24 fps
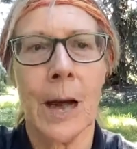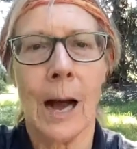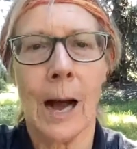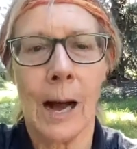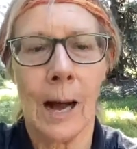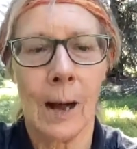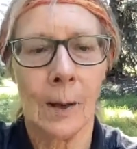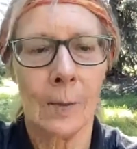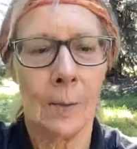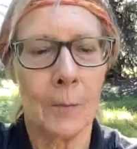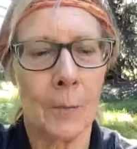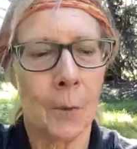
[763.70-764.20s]

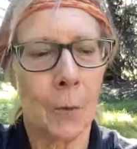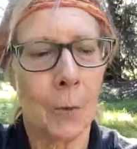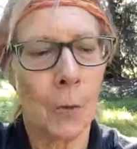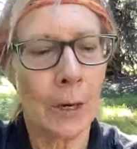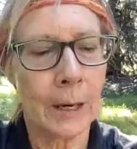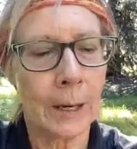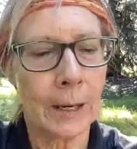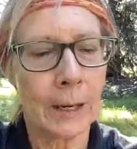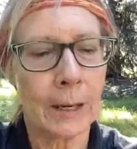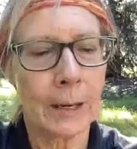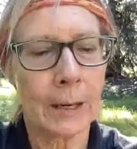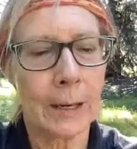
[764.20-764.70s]
Um, when
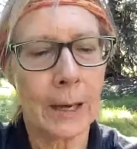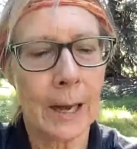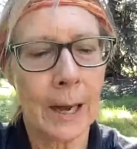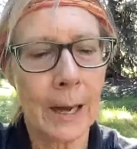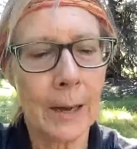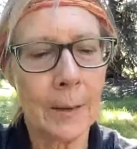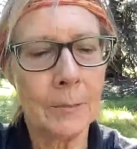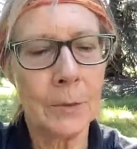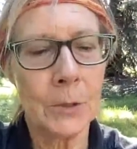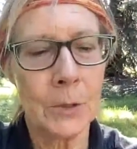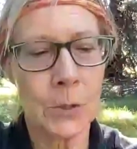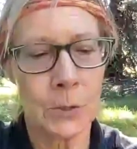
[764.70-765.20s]
it
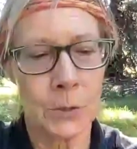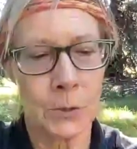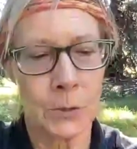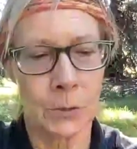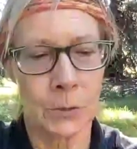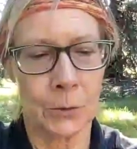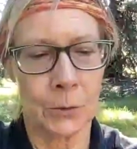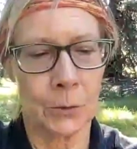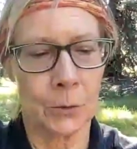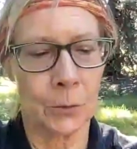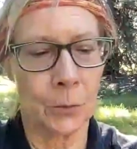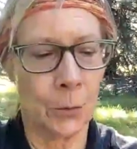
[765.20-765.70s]
comes
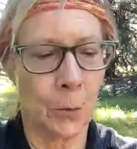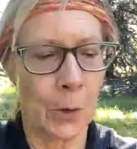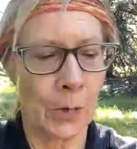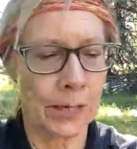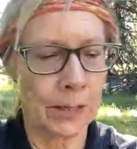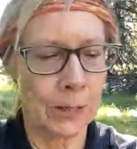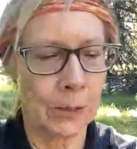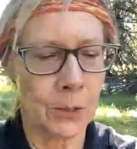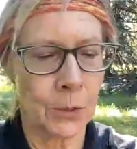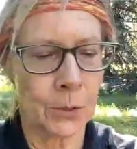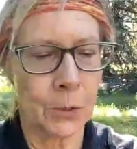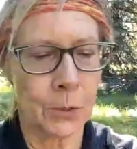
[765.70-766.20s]
to
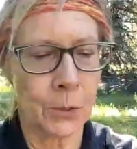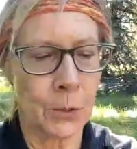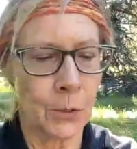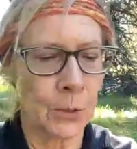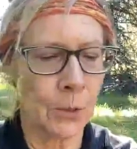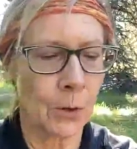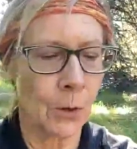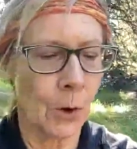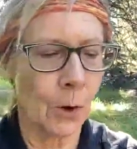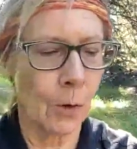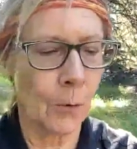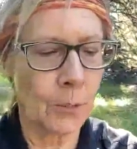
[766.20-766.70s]
weights, you can
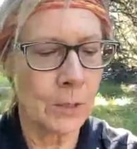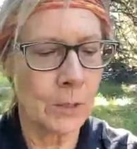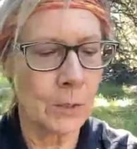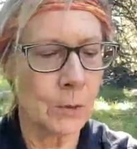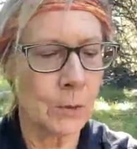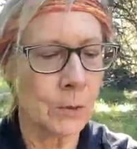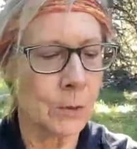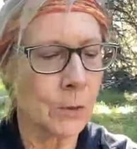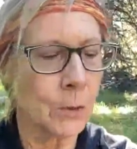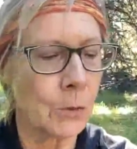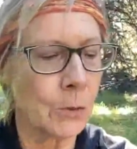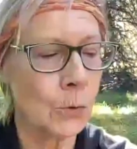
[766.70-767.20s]
always you
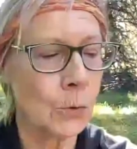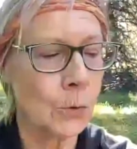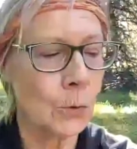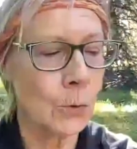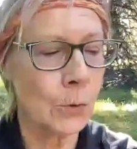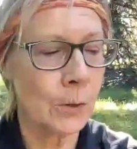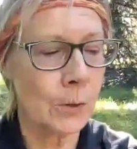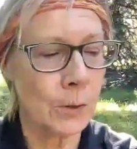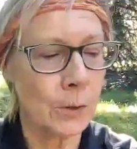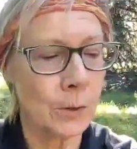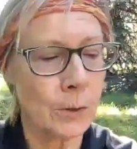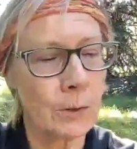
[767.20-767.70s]
can do
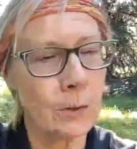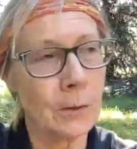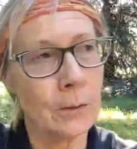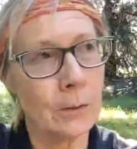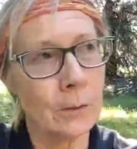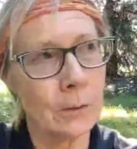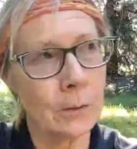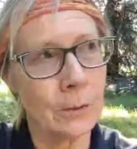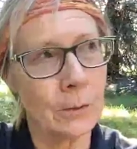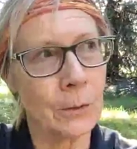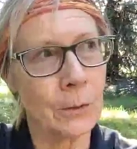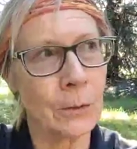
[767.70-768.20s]

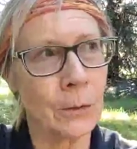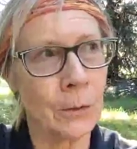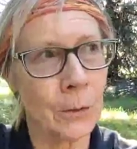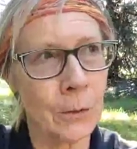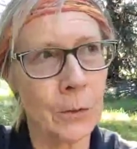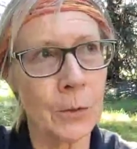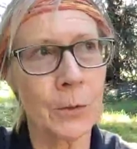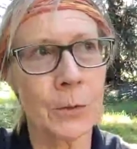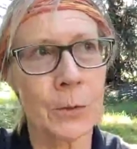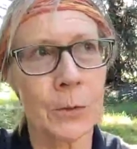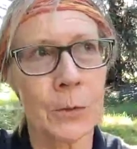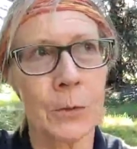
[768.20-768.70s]
you can
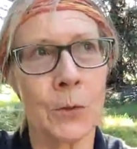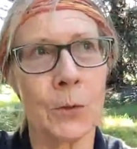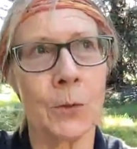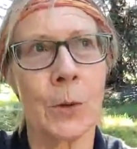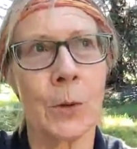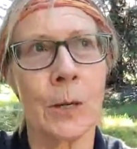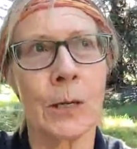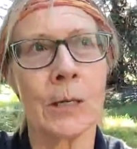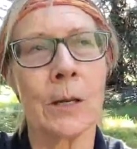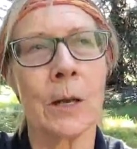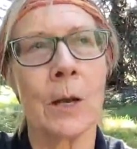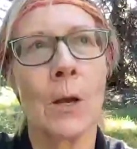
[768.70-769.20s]
do this two
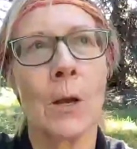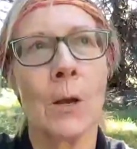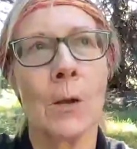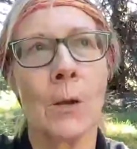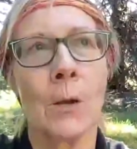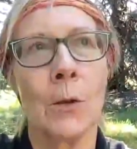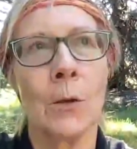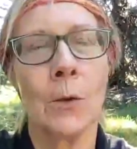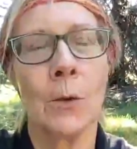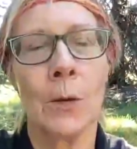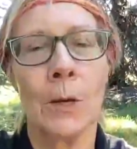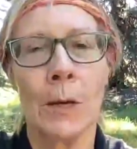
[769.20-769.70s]
ways.
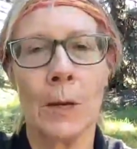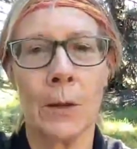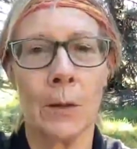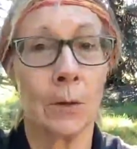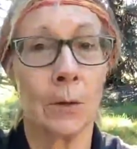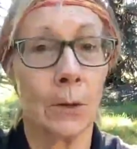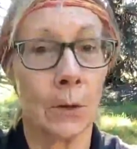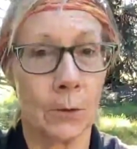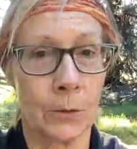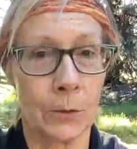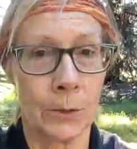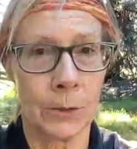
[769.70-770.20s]
You can either
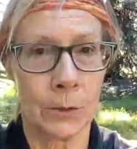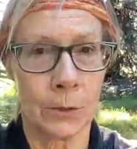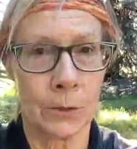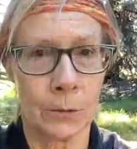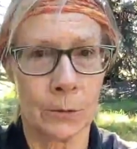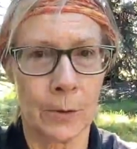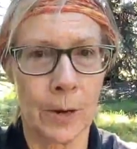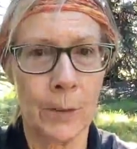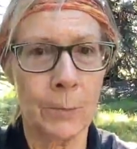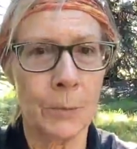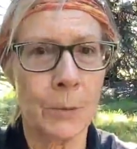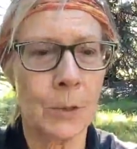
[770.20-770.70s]
increase your
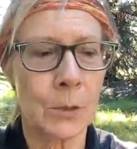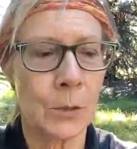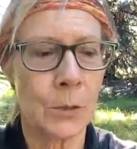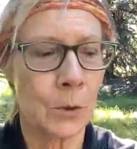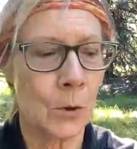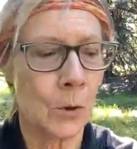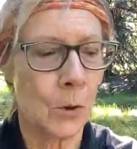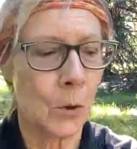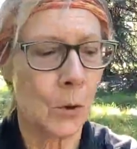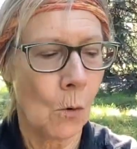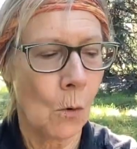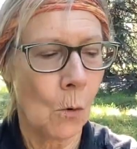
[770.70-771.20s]
reps
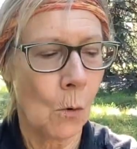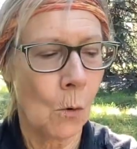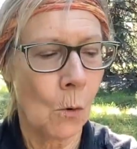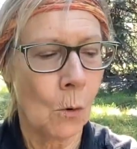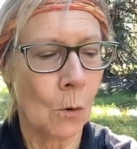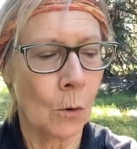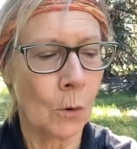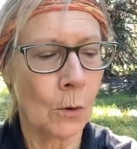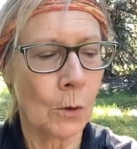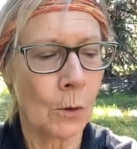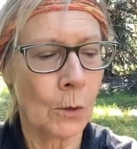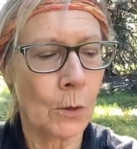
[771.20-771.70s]

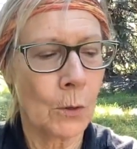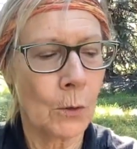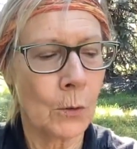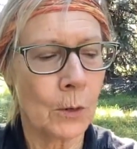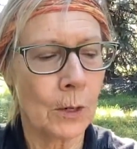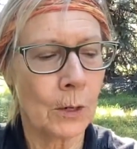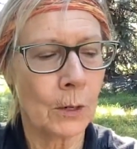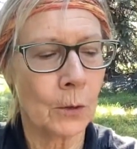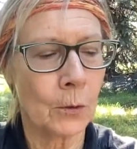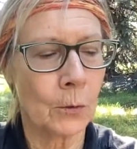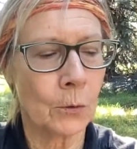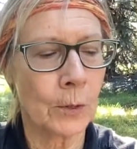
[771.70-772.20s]
or you can
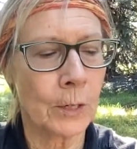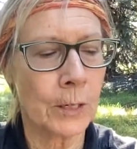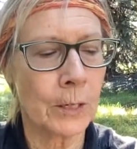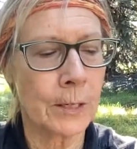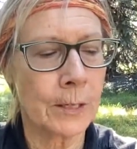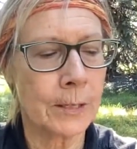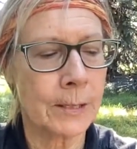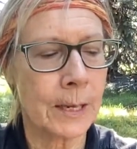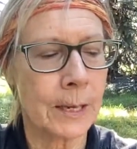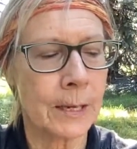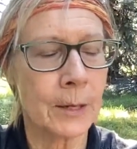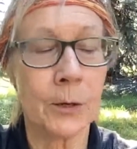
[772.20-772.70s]

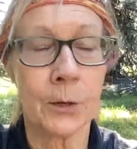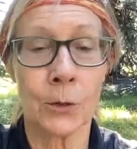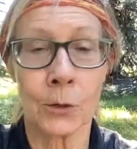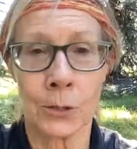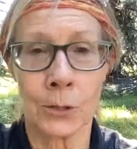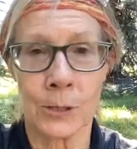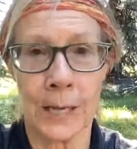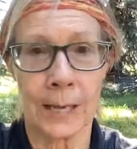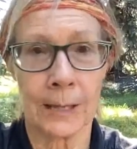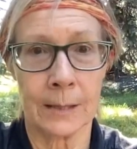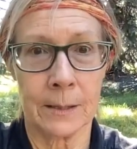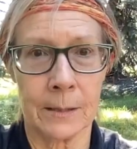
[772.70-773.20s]
increase your
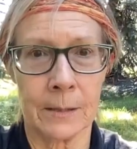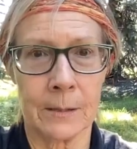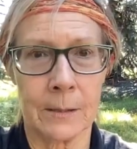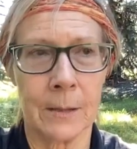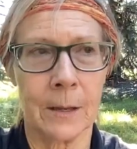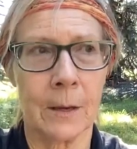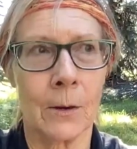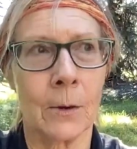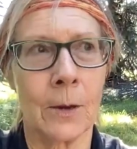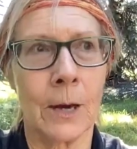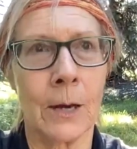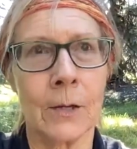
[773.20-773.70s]
sets.
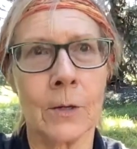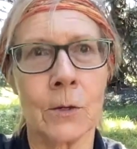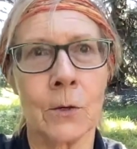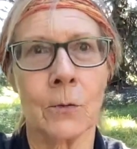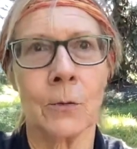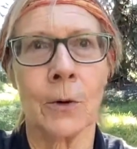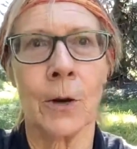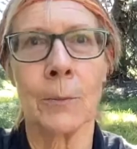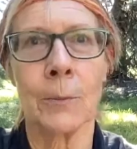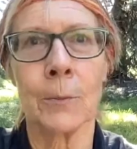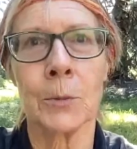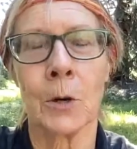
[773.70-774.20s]
Okay, so
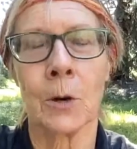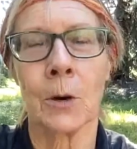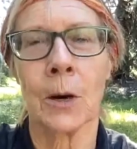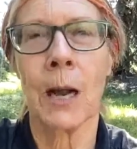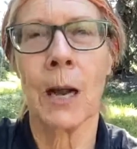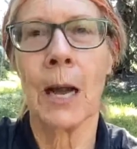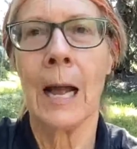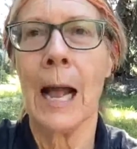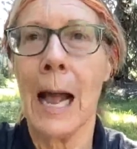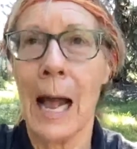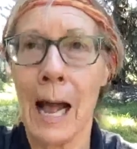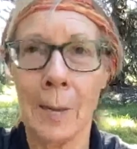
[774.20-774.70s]
reps are
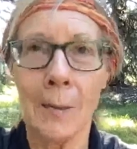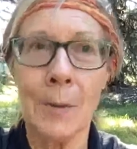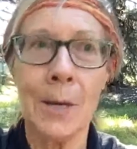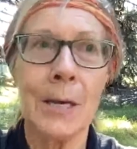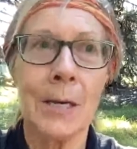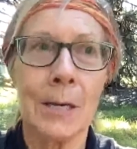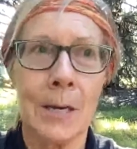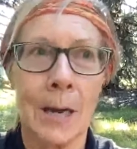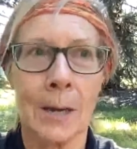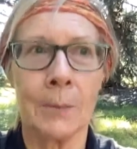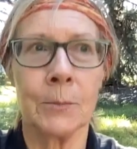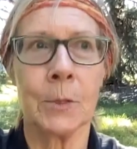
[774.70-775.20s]
how many
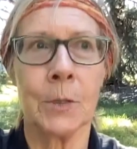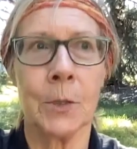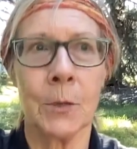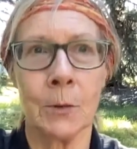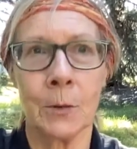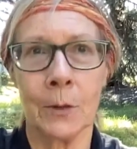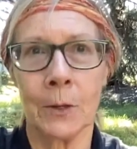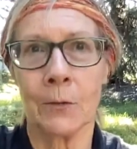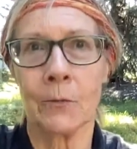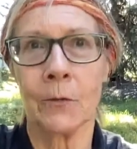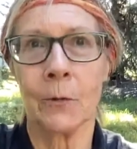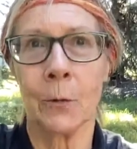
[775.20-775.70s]
times do you
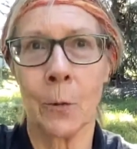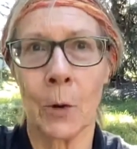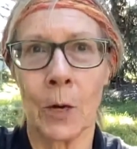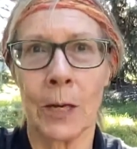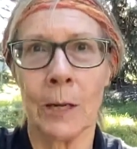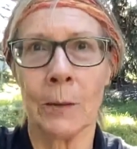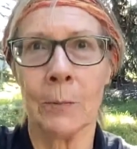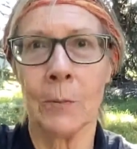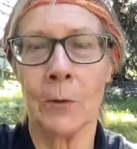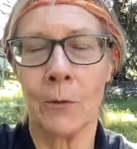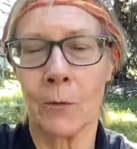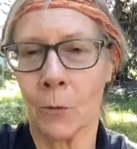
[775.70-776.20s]
lift a weight
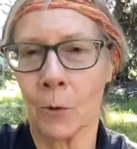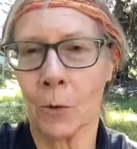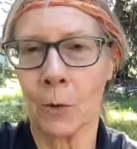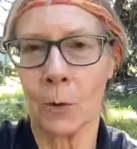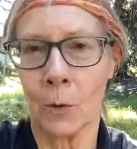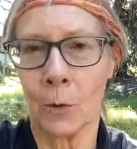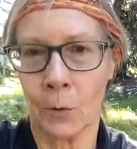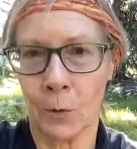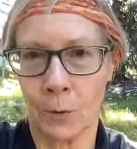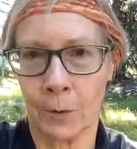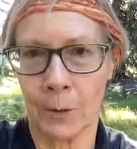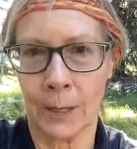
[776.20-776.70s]
before you
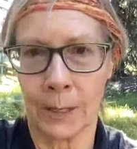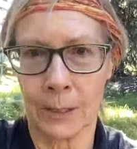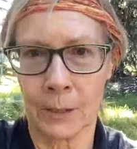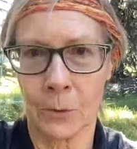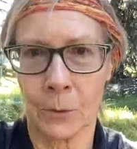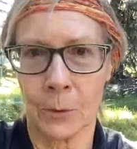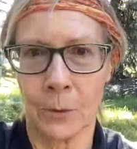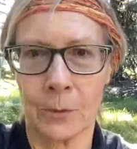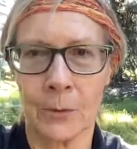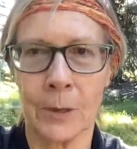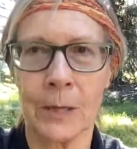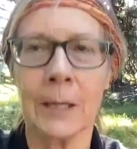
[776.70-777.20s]
go to the next
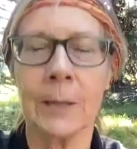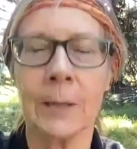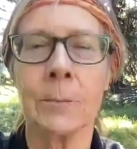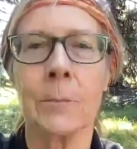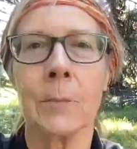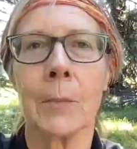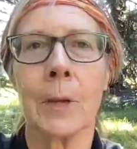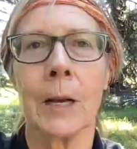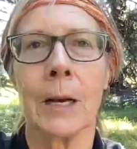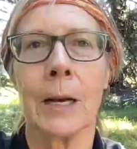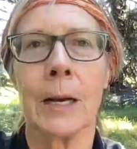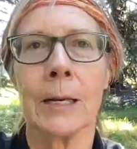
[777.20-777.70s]
one, right?
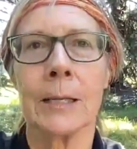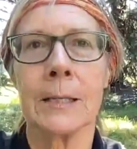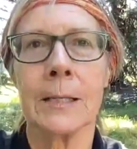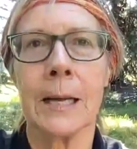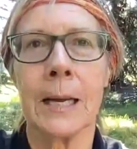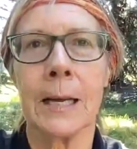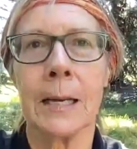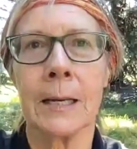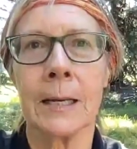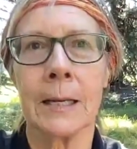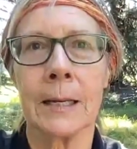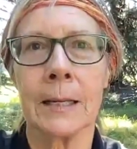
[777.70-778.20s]
A
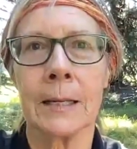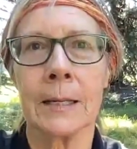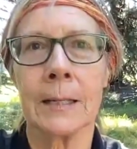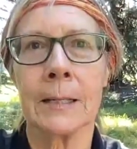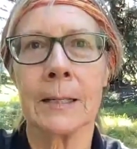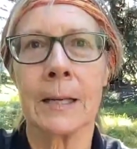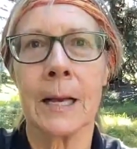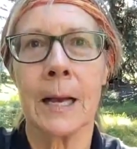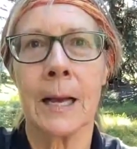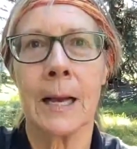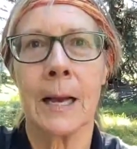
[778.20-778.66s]
set is,